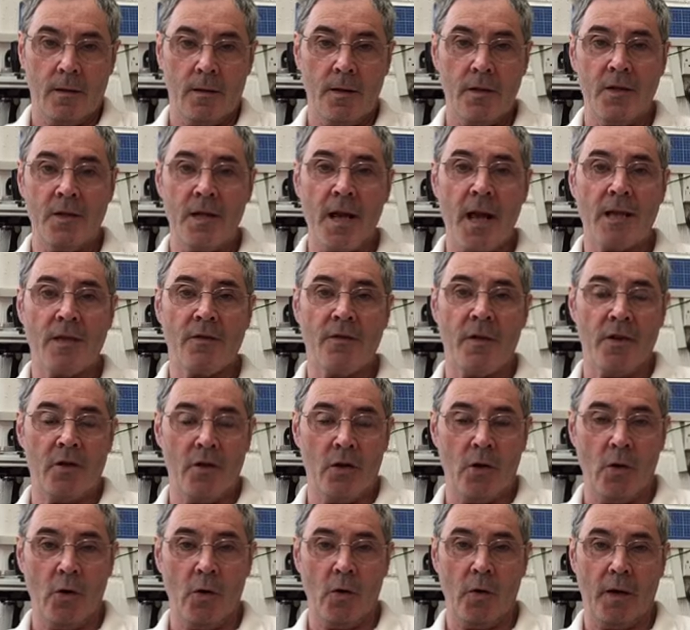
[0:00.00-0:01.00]
This next
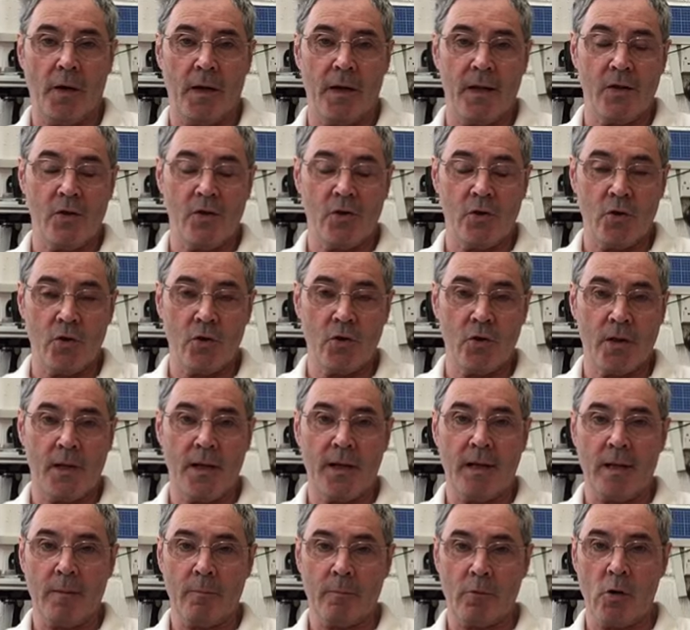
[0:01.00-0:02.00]
video is just a
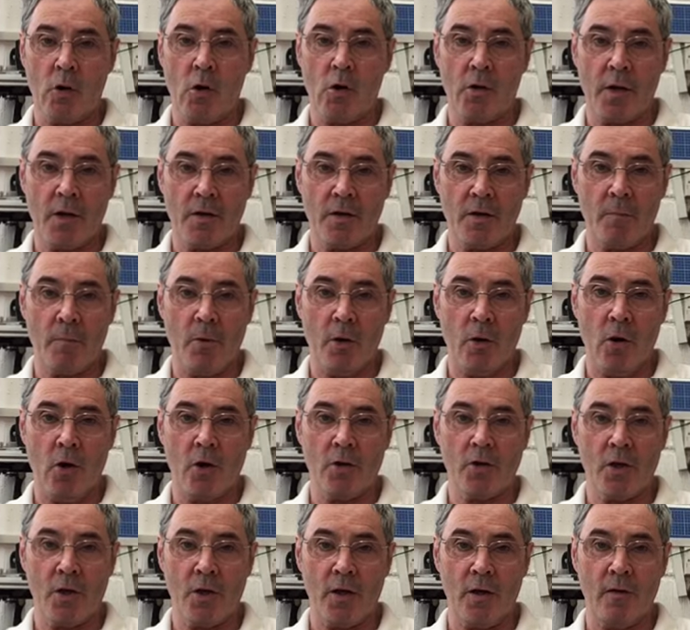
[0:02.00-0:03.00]
little progress
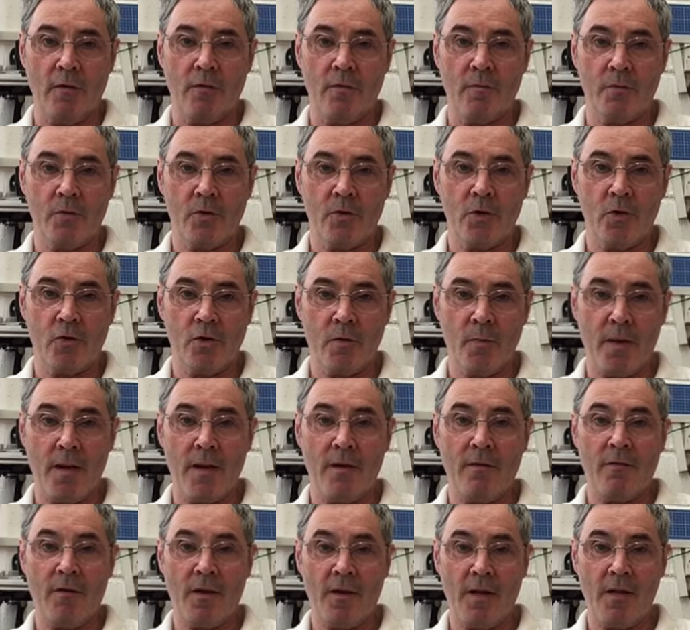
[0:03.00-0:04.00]
report of shows you
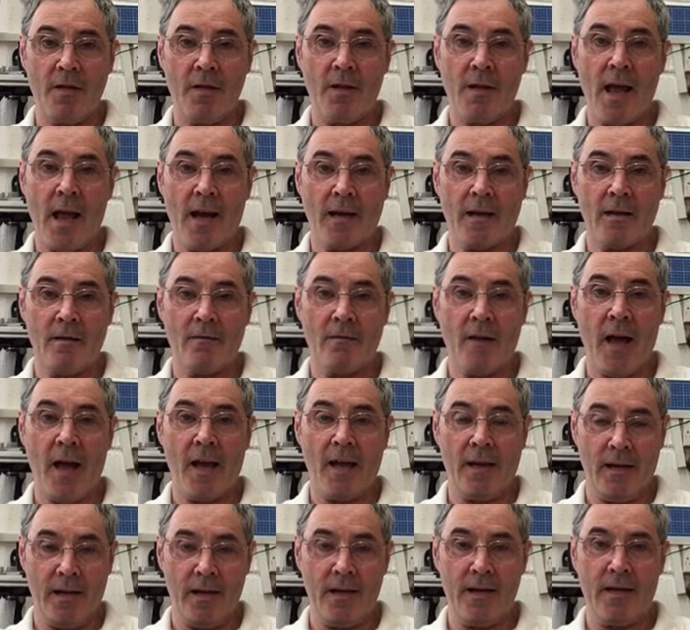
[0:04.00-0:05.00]
me fitting the neck to the
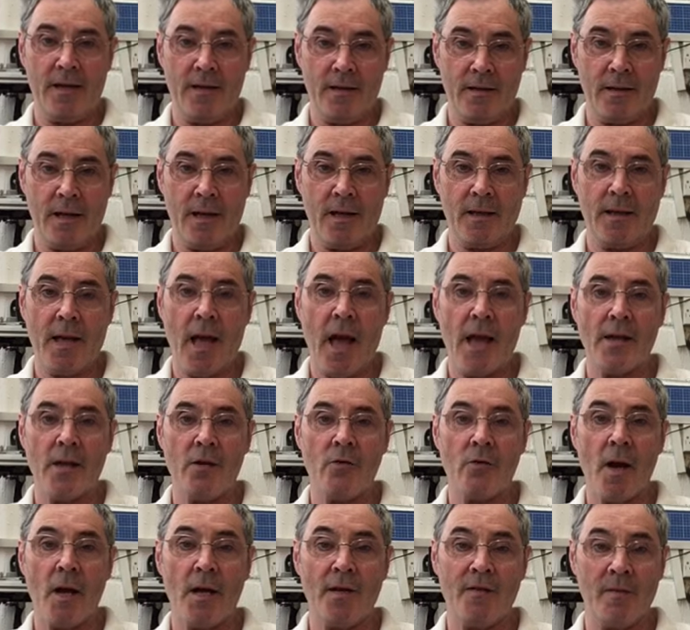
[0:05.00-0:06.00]
violin and getting
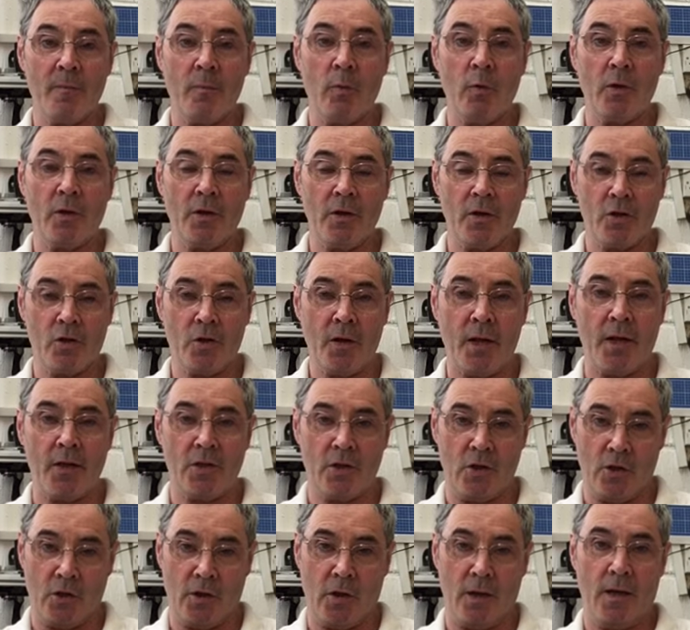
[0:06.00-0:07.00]
it ready for putting the
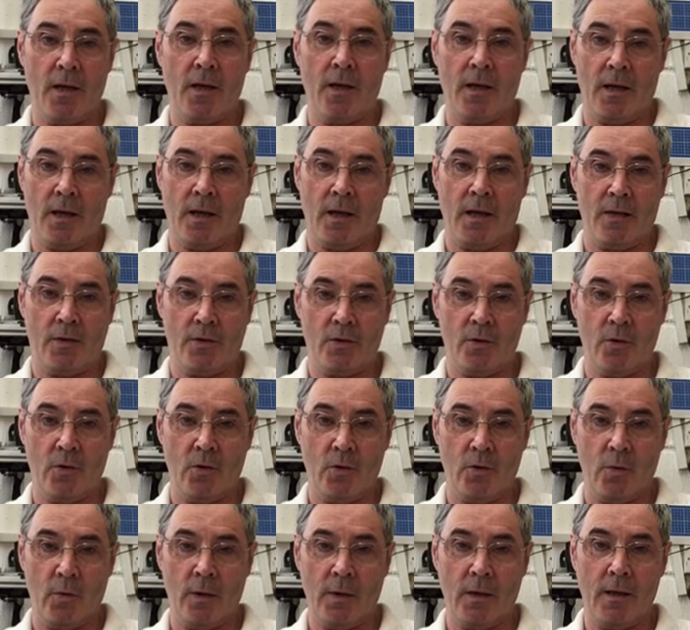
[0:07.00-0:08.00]
strings on.
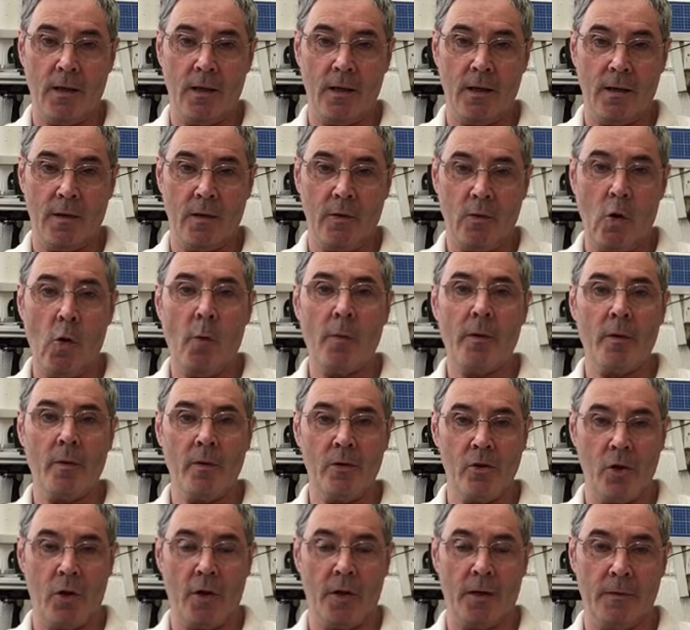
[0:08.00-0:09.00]
So hope you
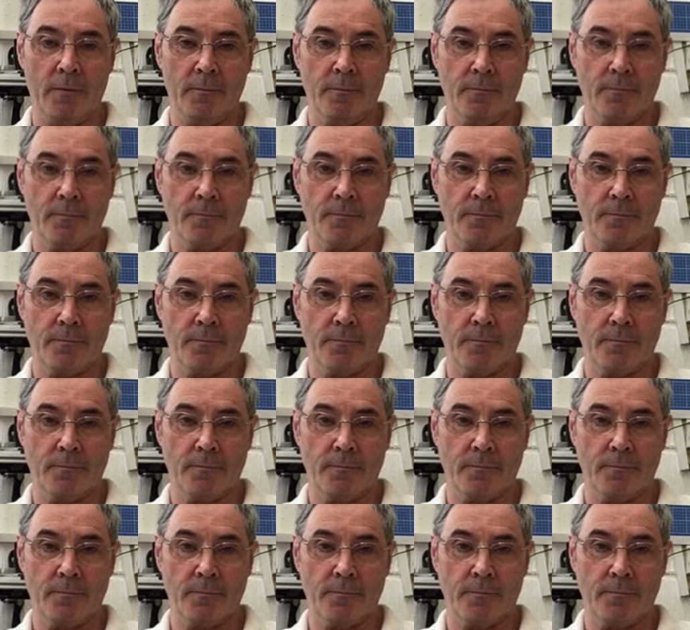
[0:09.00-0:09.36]
enjoy it.